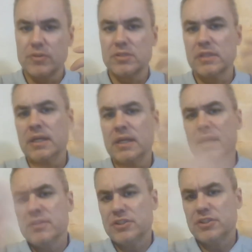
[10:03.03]
originally
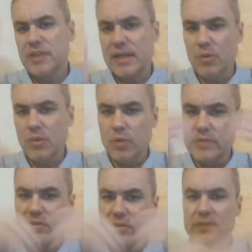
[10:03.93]
that she had a
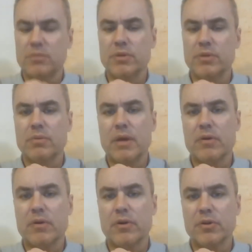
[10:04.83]
one centimeter
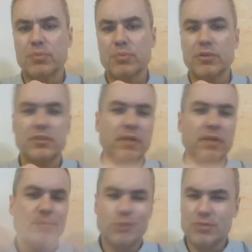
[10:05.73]
myocardial bridge,
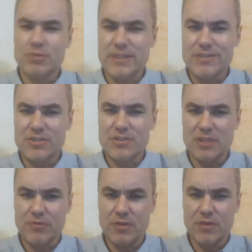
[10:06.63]
which was
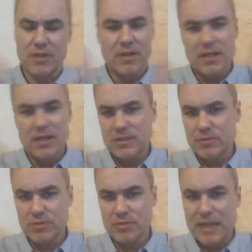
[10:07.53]
insignificant
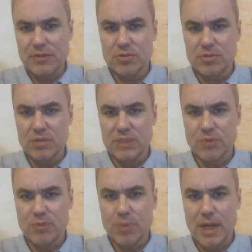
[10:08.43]
and was not the source
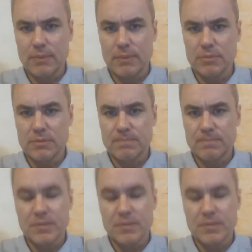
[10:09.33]
of her problems.